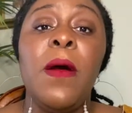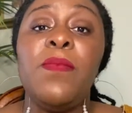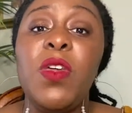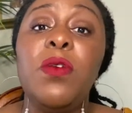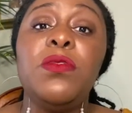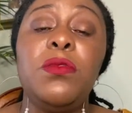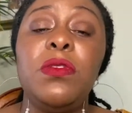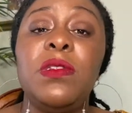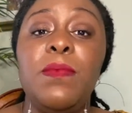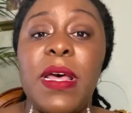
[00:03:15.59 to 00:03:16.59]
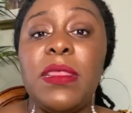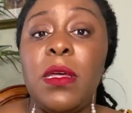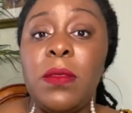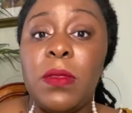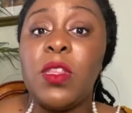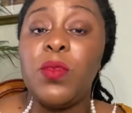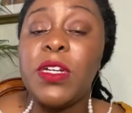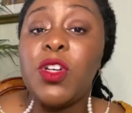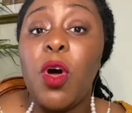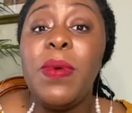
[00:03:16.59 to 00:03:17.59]
those students met the
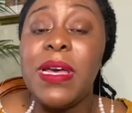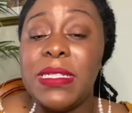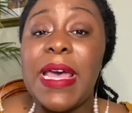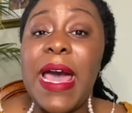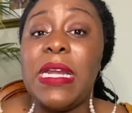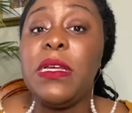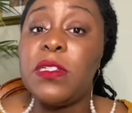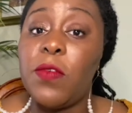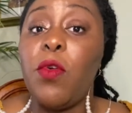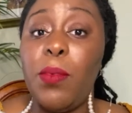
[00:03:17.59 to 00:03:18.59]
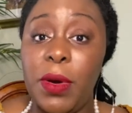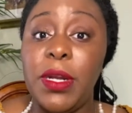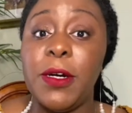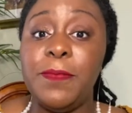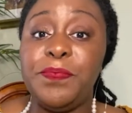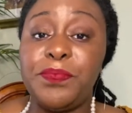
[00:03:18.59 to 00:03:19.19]
threshold because they had at least a 4.0.